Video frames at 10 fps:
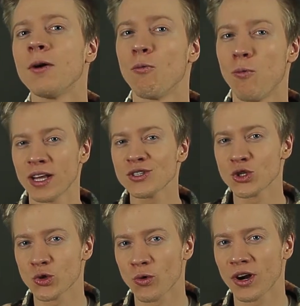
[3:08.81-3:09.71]
when
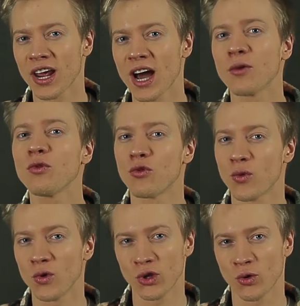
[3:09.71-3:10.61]
sorting out
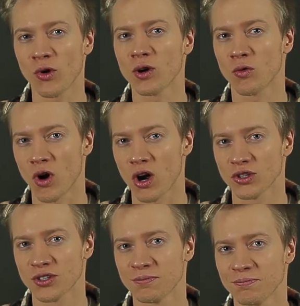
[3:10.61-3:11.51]
through your garage.